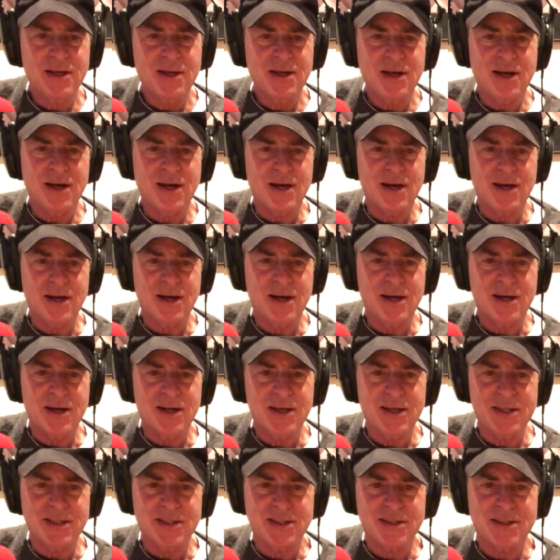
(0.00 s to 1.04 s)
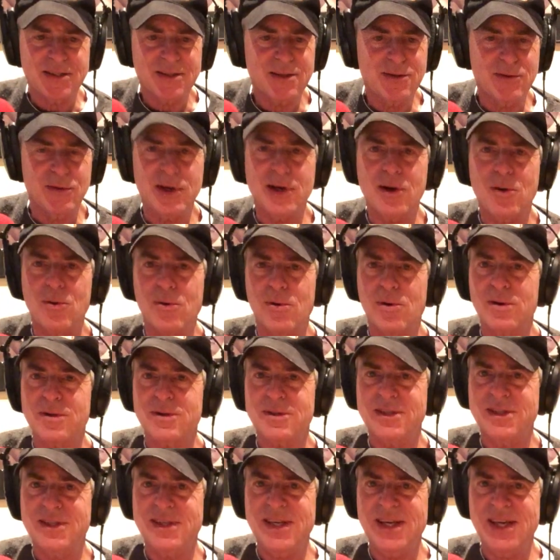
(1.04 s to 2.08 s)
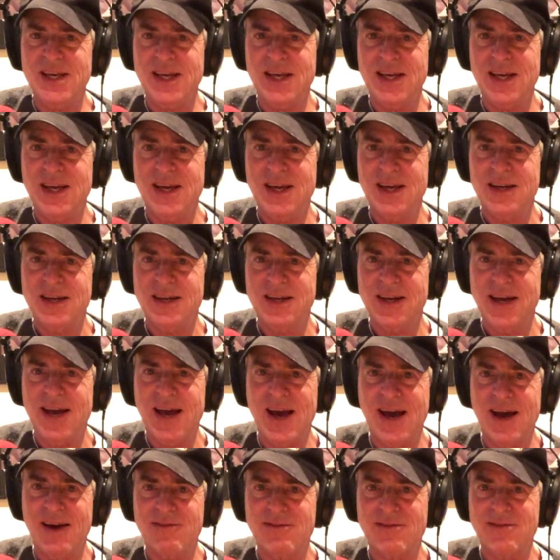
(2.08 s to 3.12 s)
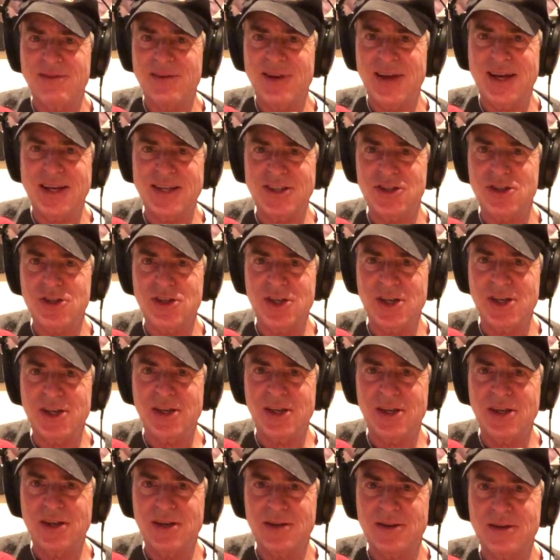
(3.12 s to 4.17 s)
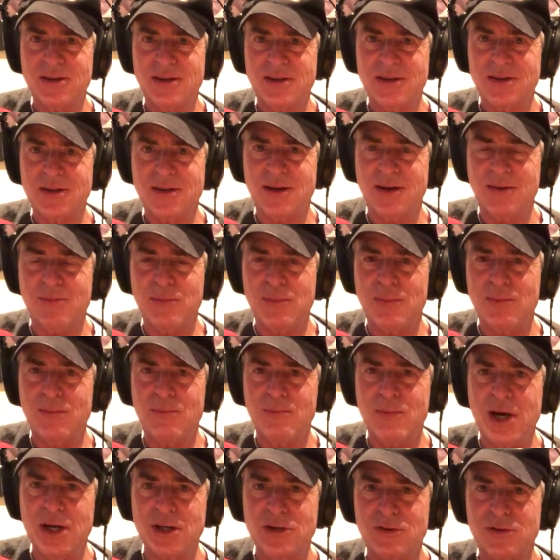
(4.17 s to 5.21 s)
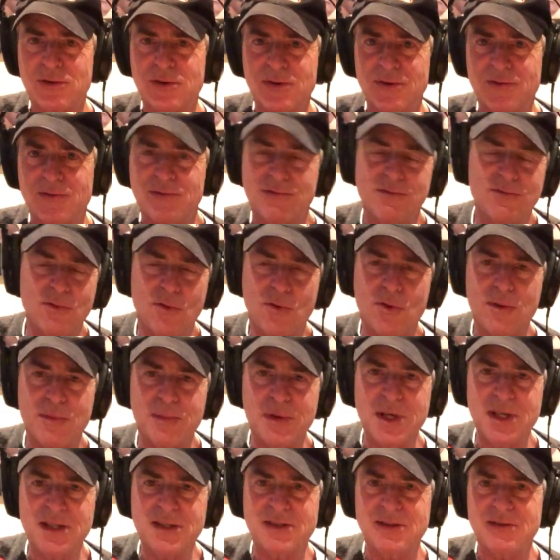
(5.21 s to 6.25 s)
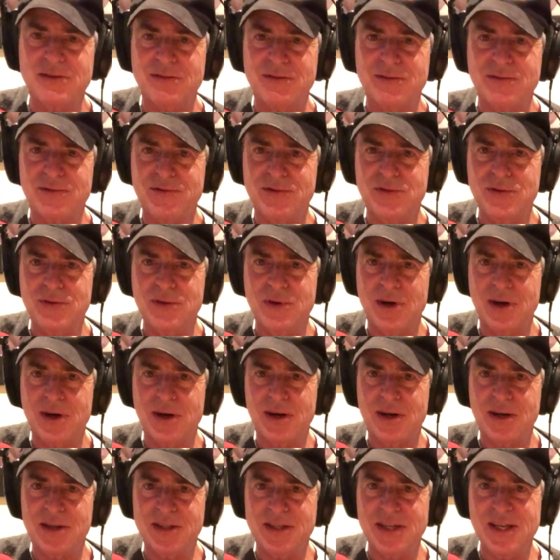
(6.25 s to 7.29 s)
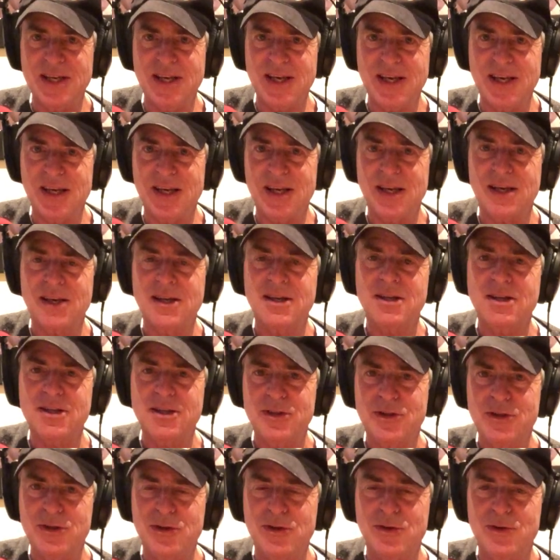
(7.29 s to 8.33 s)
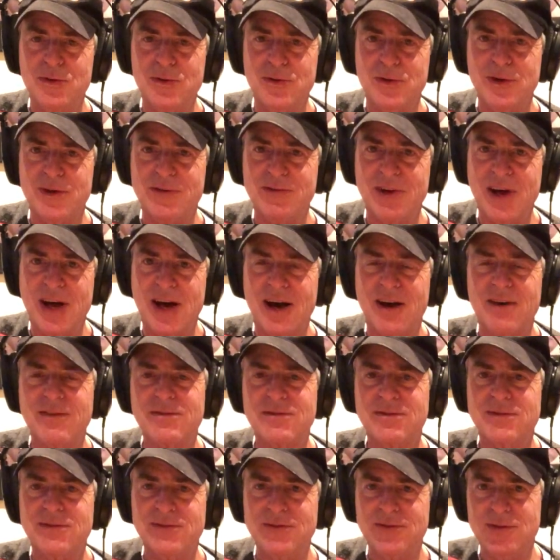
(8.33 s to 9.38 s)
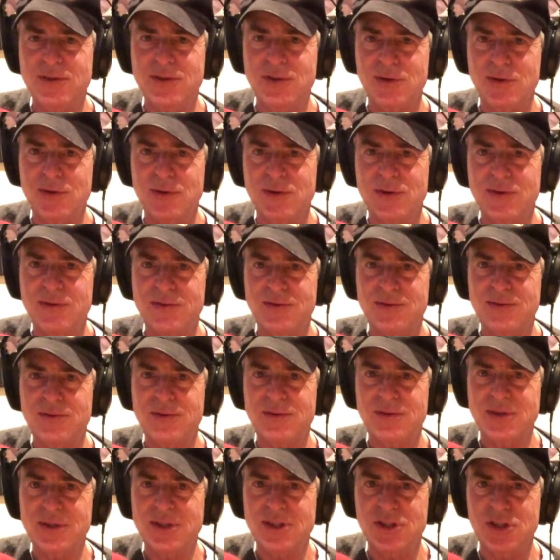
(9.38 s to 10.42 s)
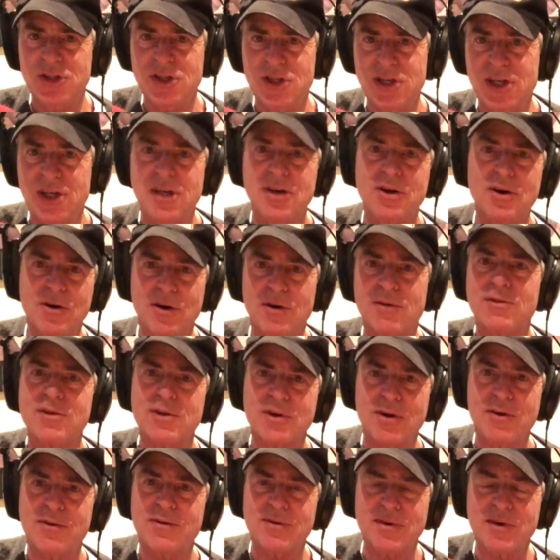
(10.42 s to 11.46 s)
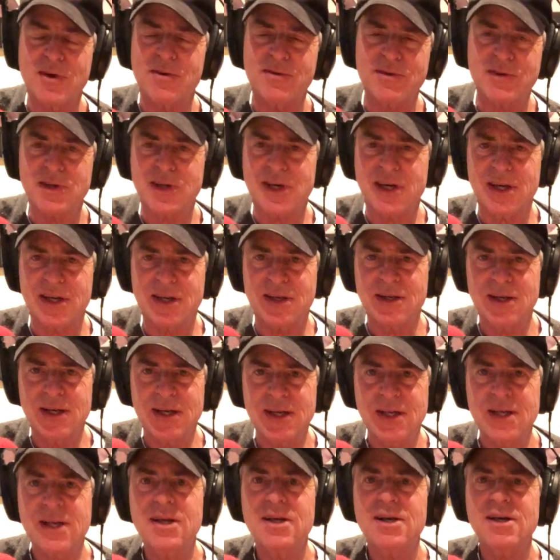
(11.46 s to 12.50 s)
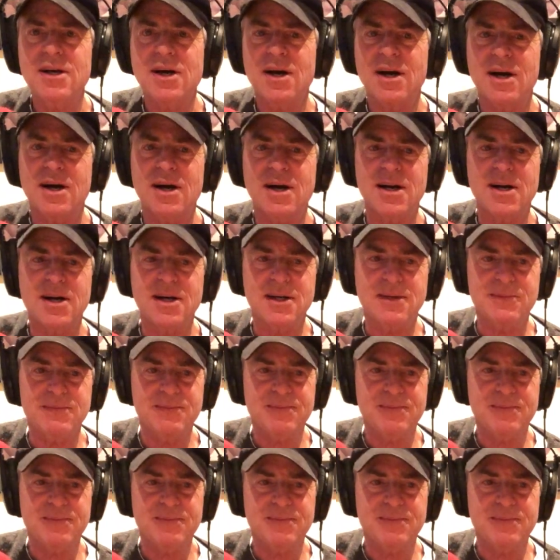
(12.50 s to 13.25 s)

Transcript: Uh, it's three chords D, F, and G, a measure of four beats of uh, D, two of F, two of G over and over and over again. Uh,